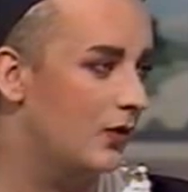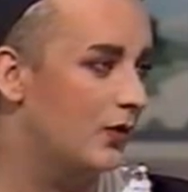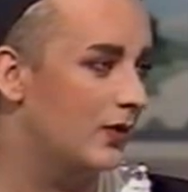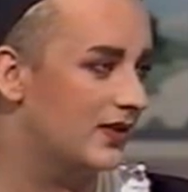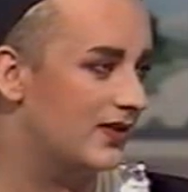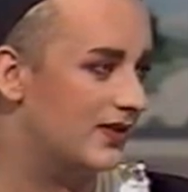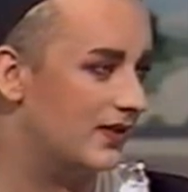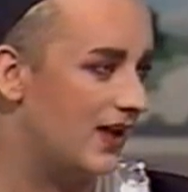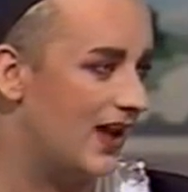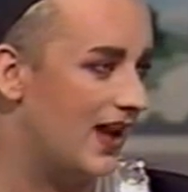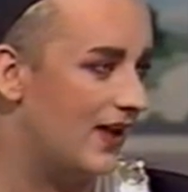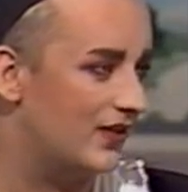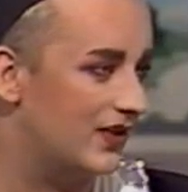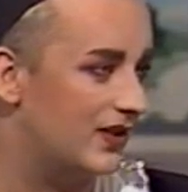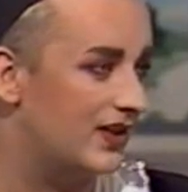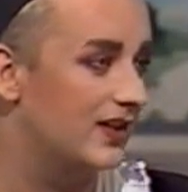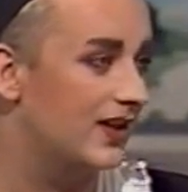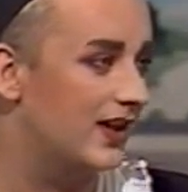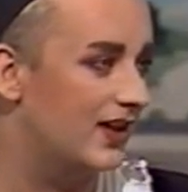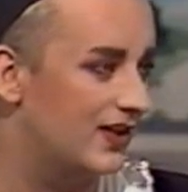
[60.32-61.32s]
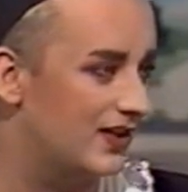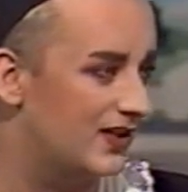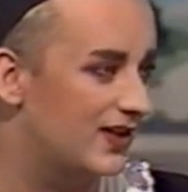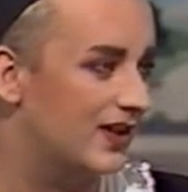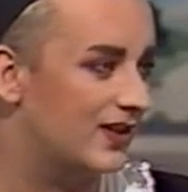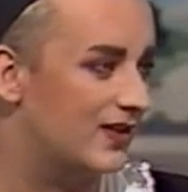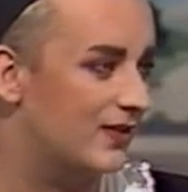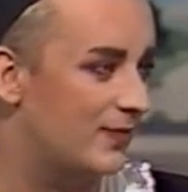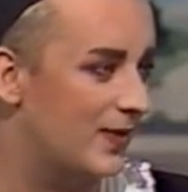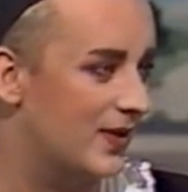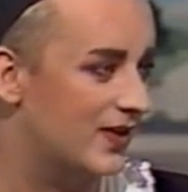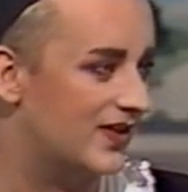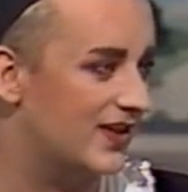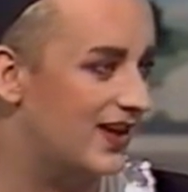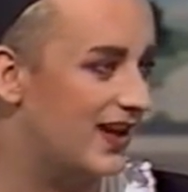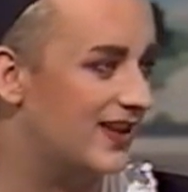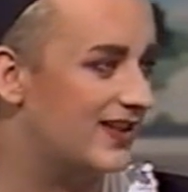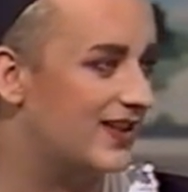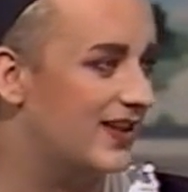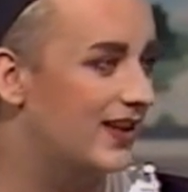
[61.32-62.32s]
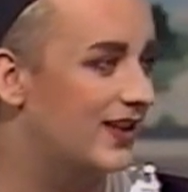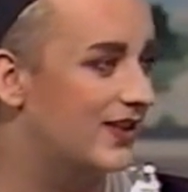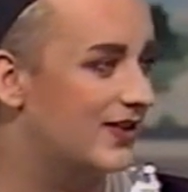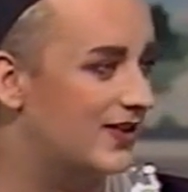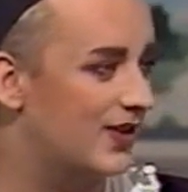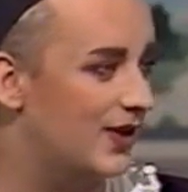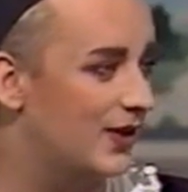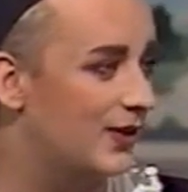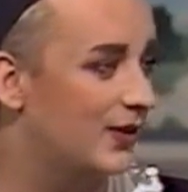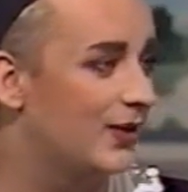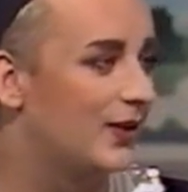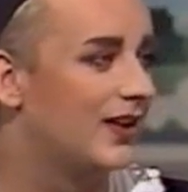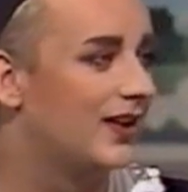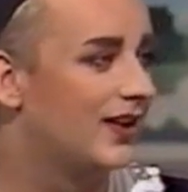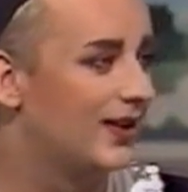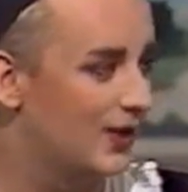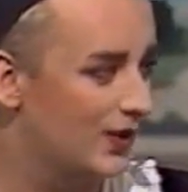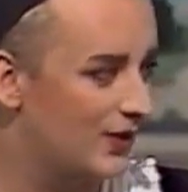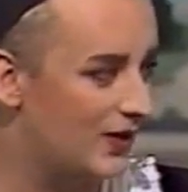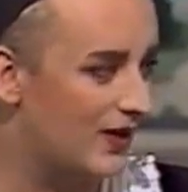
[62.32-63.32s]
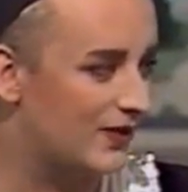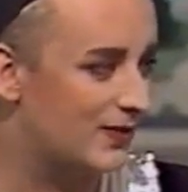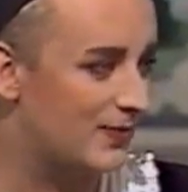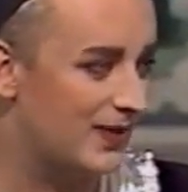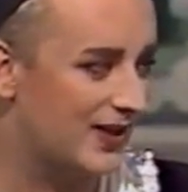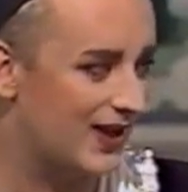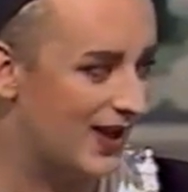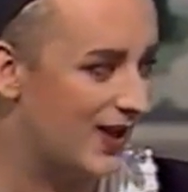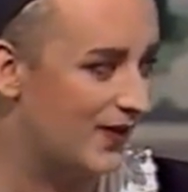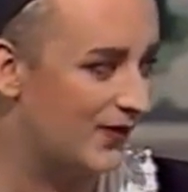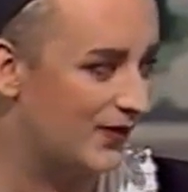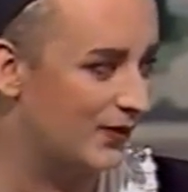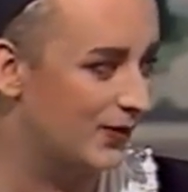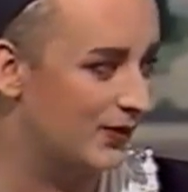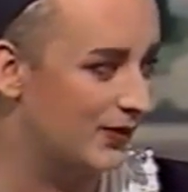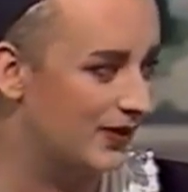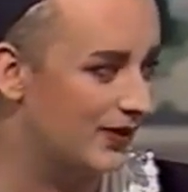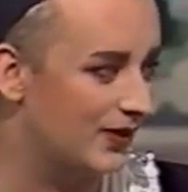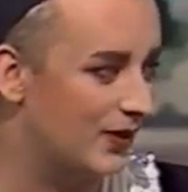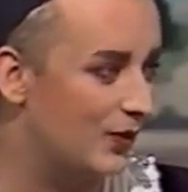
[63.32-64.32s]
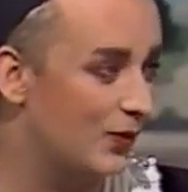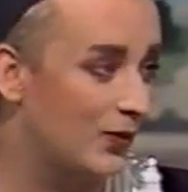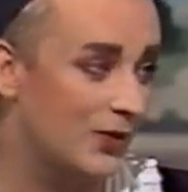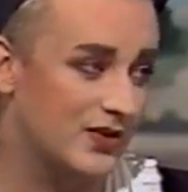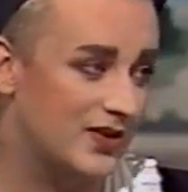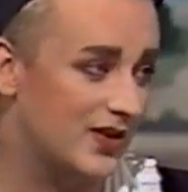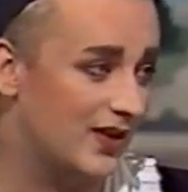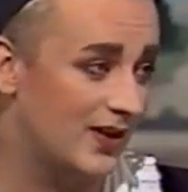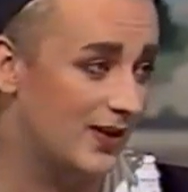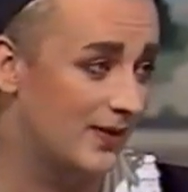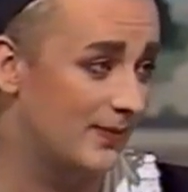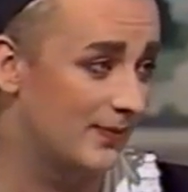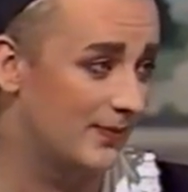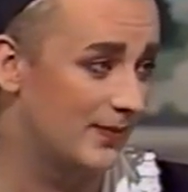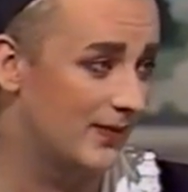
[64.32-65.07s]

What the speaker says: you always have an addictive personality, and so you have to be careful, you know, all the time.